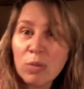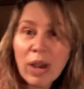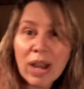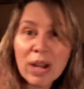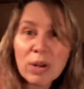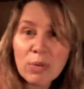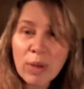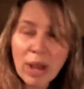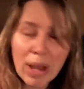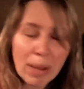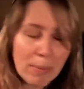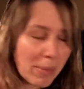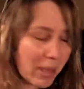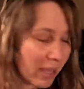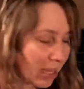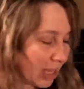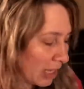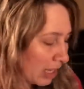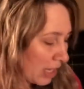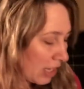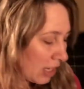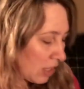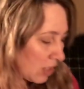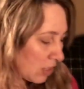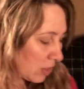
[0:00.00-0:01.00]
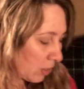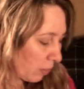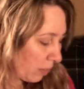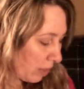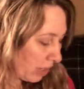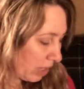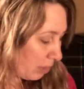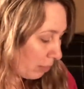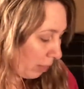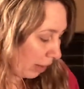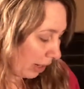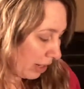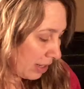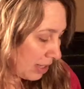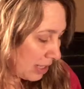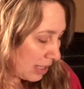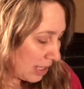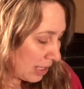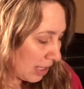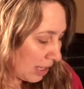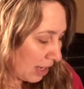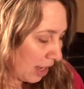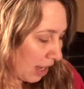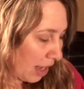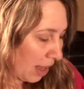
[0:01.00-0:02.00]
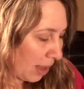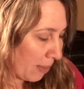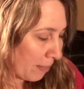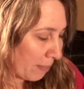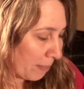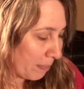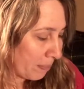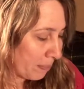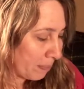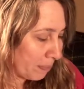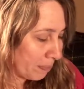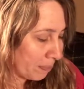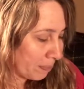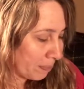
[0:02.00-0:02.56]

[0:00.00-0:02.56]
Wide Web. So anyways, I